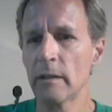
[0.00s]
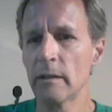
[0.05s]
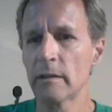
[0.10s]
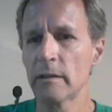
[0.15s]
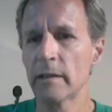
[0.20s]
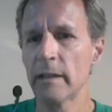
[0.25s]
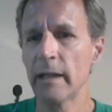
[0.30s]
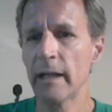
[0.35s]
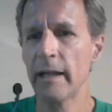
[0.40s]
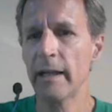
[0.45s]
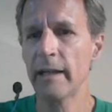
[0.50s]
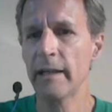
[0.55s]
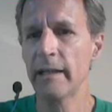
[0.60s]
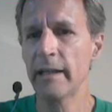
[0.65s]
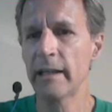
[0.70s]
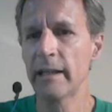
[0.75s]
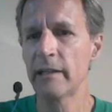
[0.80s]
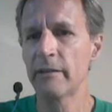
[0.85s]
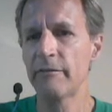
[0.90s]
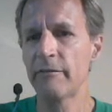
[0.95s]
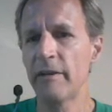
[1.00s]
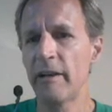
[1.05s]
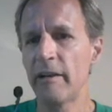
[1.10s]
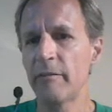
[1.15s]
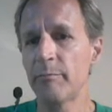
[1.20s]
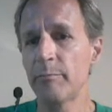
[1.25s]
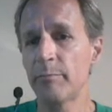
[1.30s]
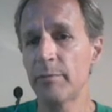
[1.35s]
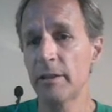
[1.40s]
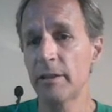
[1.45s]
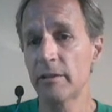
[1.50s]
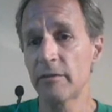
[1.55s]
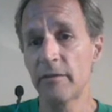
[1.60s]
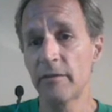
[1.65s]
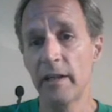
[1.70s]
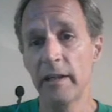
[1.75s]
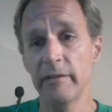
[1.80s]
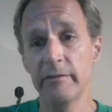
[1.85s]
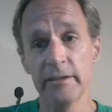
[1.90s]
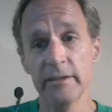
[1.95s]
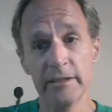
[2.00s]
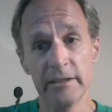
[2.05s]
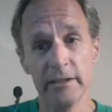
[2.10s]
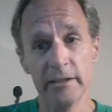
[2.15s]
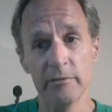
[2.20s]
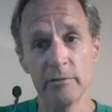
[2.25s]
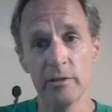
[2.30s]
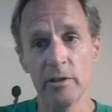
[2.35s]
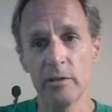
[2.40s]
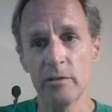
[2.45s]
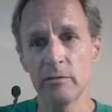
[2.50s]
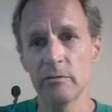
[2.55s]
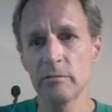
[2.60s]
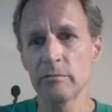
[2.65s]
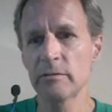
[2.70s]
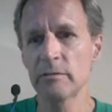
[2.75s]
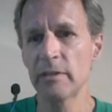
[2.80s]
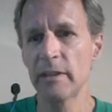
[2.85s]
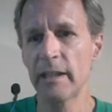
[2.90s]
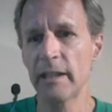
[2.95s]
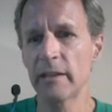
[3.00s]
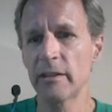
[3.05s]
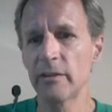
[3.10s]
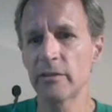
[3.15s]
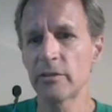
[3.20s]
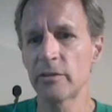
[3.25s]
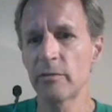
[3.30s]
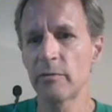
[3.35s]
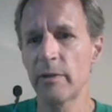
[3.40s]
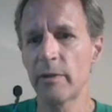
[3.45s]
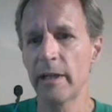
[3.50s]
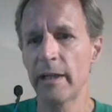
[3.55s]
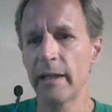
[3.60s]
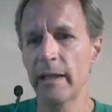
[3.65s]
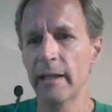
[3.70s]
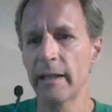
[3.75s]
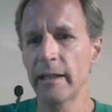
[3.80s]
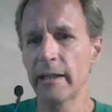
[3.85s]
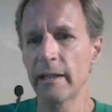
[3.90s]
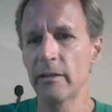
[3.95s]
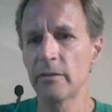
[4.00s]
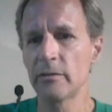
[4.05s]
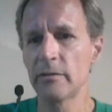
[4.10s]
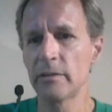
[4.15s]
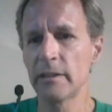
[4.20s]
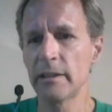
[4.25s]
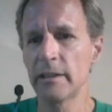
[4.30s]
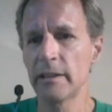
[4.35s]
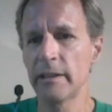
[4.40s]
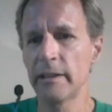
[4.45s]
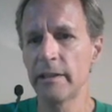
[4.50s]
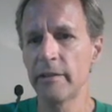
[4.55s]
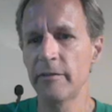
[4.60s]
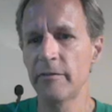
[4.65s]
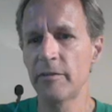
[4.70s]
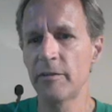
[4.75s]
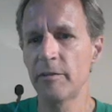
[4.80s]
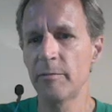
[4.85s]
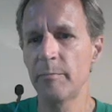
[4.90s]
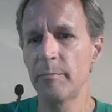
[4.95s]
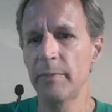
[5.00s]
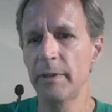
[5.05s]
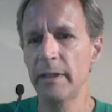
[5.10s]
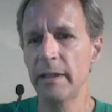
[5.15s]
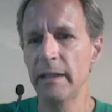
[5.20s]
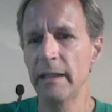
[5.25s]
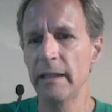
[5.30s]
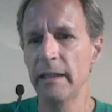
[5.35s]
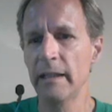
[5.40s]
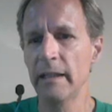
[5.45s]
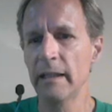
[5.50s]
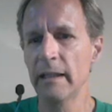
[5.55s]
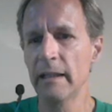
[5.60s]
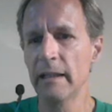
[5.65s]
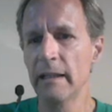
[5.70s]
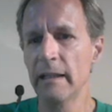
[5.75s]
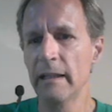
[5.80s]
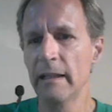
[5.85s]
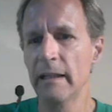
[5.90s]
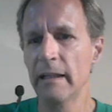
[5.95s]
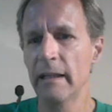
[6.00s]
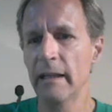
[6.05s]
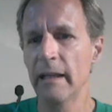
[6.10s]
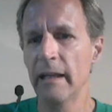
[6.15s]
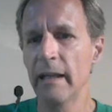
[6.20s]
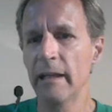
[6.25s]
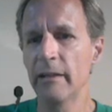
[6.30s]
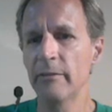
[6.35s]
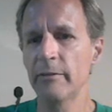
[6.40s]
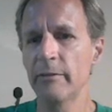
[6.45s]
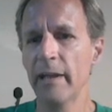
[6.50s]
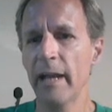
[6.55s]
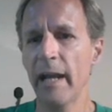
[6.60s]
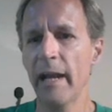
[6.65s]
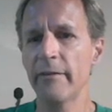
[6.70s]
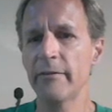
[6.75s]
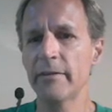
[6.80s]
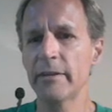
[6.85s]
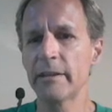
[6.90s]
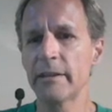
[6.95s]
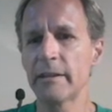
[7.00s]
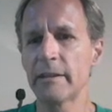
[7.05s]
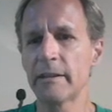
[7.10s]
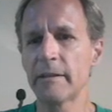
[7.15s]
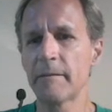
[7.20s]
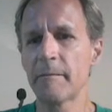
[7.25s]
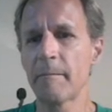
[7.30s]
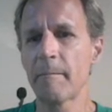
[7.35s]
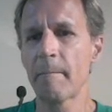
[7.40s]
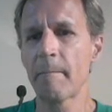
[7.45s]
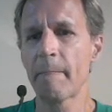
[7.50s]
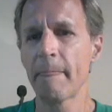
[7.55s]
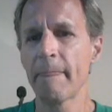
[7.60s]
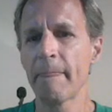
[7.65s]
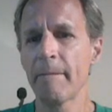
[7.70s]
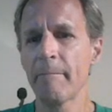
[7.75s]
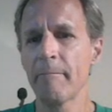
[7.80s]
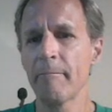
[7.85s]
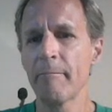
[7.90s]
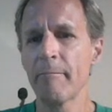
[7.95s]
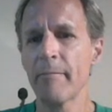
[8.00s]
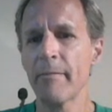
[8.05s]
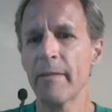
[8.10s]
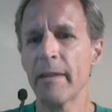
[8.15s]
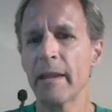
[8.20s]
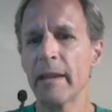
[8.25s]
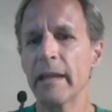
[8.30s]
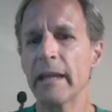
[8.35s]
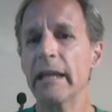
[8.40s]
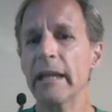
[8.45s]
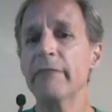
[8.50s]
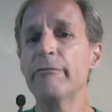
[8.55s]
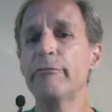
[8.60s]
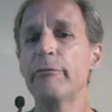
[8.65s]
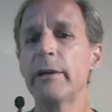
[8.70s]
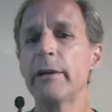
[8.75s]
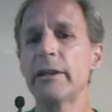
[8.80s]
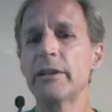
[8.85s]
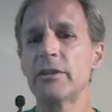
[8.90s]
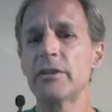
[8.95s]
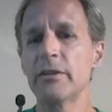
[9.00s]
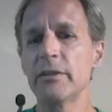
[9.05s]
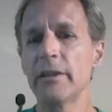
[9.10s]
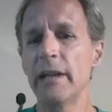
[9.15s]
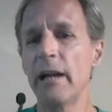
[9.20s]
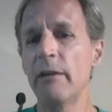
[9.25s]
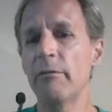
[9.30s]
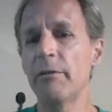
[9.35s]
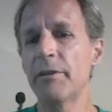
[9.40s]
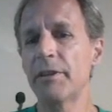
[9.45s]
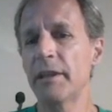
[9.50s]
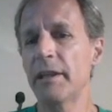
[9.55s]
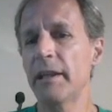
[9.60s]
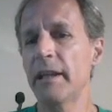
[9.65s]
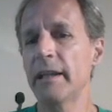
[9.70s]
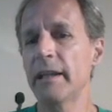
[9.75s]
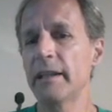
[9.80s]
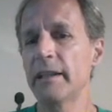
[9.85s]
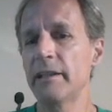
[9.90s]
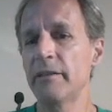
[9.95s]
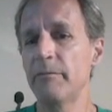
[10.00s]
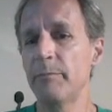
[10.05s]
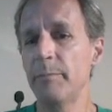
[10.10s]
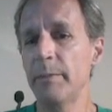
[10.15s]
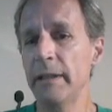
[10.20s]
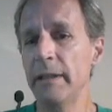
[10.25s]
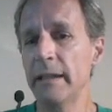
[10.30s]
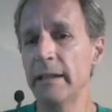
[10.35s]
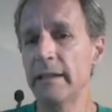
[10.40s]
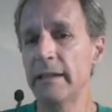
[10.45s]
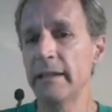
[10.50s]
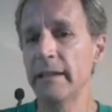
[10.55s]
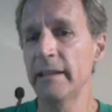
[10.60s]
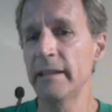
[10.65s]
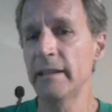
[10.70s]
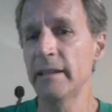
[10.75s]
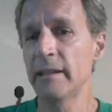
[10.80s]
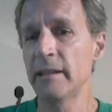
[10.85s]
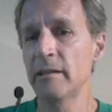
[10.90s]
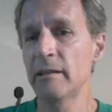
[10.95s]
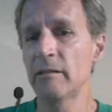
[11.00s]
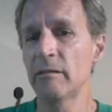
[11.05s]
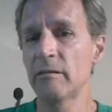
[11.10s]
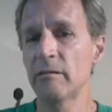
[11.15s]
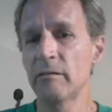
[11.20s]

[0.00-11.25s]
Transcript: Okay, negative 5 plus 5 is 0, so that goes away and only leaves the b, and we have it. If we had turned out with a negative b at the end,